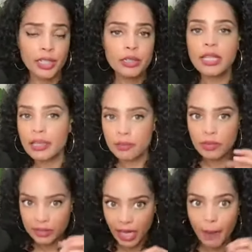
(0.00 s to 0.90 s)
Like, the
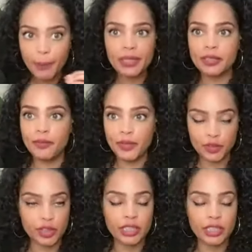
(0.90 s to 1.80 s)
topic is
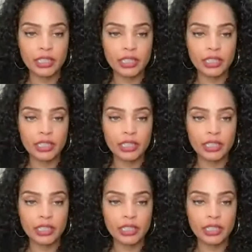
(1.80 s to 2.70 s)
officially
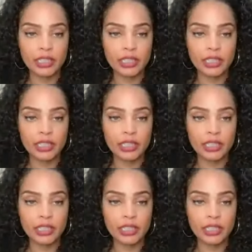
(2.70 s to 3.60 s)
Kate is excused
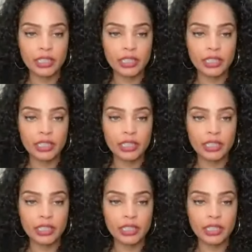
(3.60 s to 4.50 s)
from
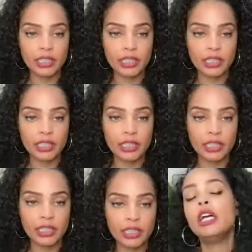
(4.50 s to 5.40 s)
this
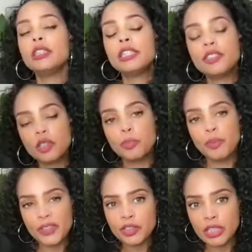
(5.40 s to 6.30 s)
conversation. This is
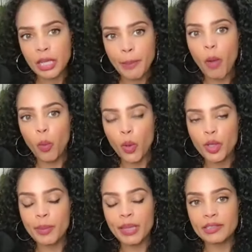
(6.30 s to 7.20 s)
officially about
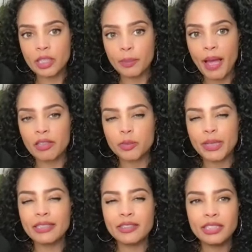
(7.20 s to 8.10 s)
William and Kensington Palace. But
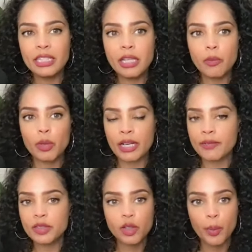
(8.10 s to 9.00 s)
I see that
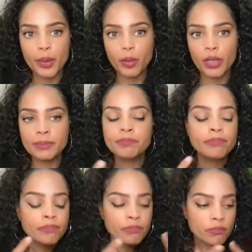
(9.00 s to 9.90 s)
whatever's going on,
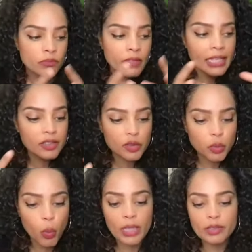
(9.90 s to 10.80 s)
they just
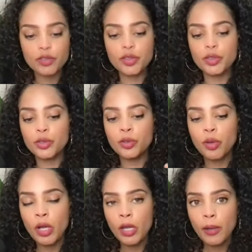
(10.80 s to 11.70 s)
want to
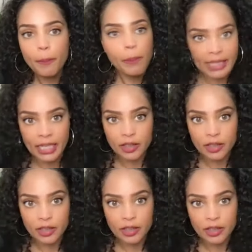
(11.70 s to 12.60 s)
protect the
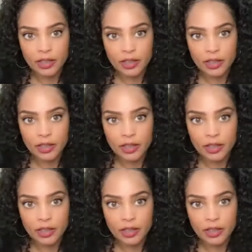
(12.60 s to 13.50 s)
crown. And that
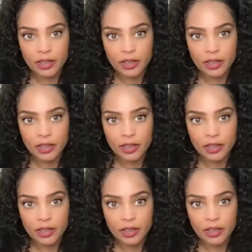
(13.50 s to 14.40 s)
conversation is
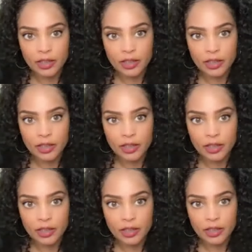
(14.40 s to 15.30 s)
never allowed to
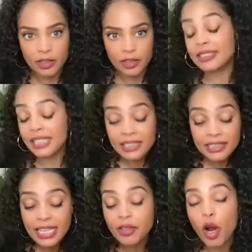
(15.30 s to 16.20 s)
happen. Because at the end of the
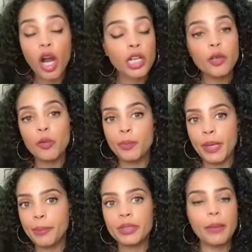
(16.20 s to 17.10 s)
day, you're arguing with
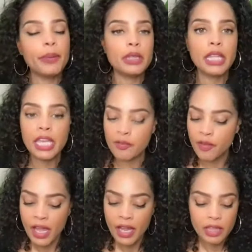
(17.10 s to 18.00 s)
people that believe
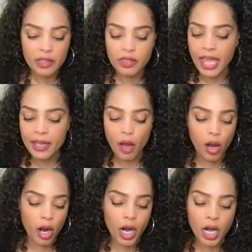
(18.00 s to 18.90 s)
that they
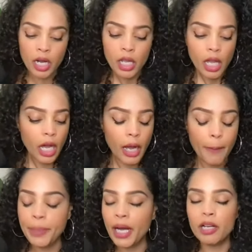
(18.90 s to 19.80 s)
are
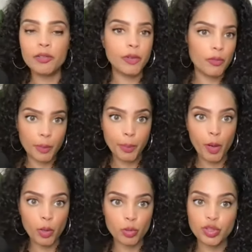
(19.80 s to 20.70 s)
above
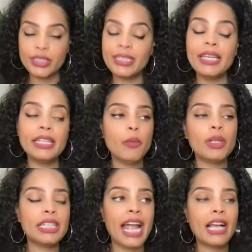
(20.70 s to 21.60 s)
reproach. And anyone
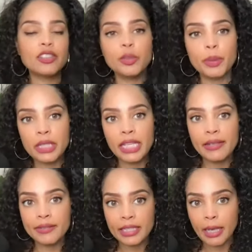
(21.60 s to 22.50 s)
that actually believes
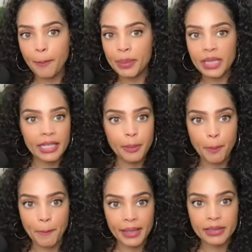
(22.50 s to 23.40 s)
in a blood
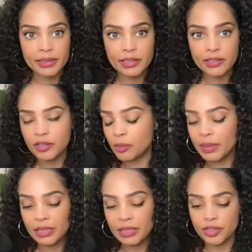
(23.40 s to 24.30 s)
merit system
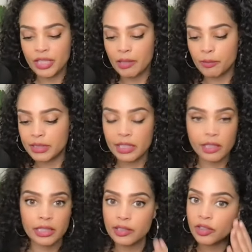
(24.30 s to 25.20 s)
is just like
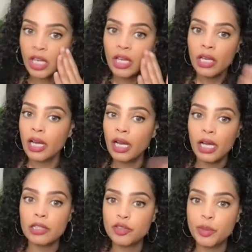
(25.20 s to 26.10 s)
ridiculous
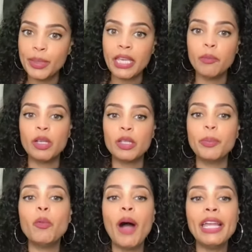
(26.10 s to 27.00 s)
to begin with. But
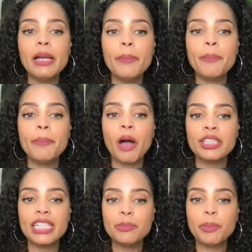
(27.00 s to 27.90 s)
YM, hold on,
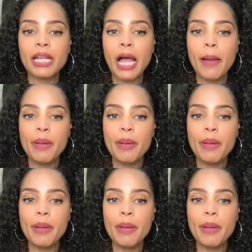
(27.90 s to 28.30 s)
let's bring up a